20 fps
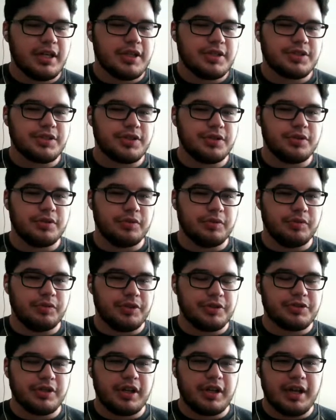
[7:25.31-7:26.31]
So
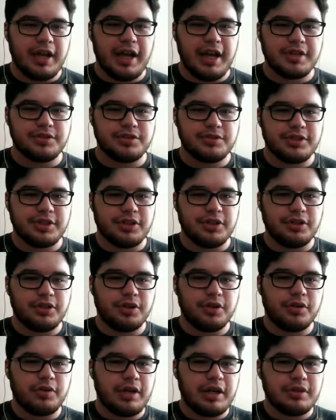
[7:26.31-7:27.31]
there's a lot of hazards that could
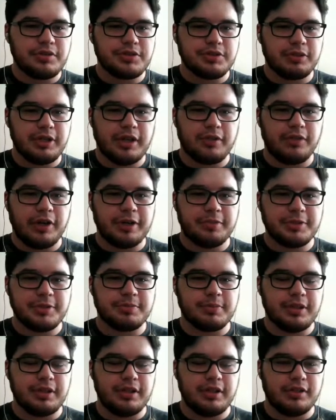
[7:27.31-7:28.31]
go around, so we have Rapid
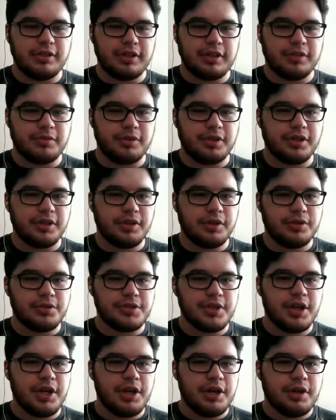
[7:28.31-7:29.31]
Spin here to get rid of
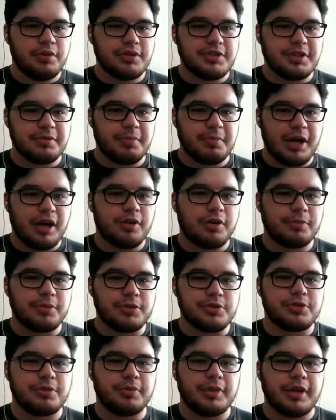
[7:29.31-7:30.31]
those. We also have Power Up
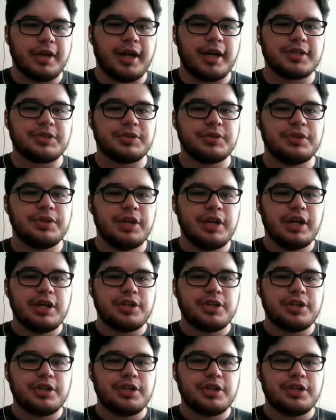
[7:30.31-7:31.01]
and Triple Axel.